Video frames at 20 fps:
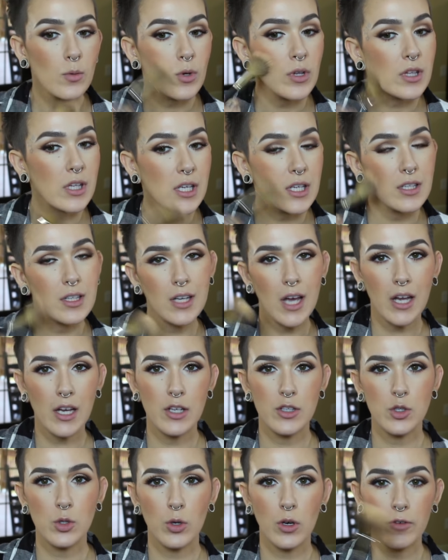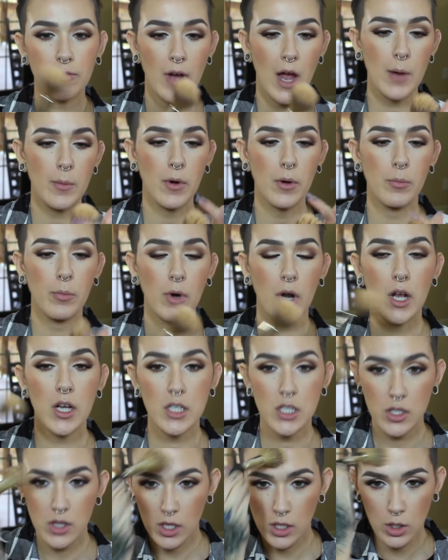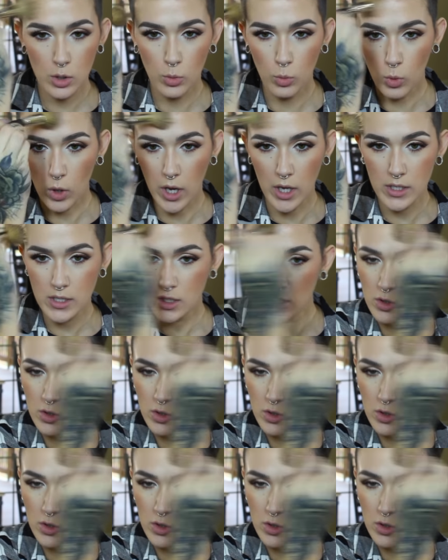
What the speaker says: really kind of dual fiber brush that you want.